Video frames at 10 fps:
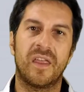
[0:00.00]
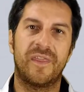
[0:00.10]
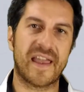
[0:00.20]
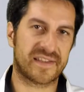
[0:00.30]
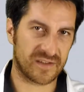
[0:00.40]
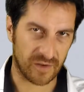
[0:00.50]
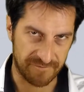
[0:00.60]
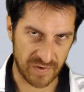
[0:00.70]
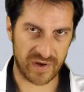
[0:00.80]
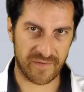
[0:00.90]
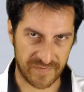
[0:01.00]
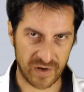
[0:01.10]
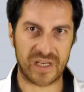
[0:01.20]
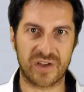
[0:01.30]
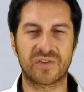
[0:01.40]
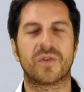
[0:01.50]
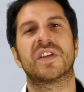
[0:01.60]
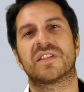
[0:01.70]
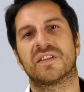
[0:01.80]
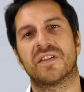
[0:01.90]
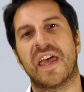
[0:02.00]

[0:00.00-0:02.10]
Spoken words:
That's a very, very good question to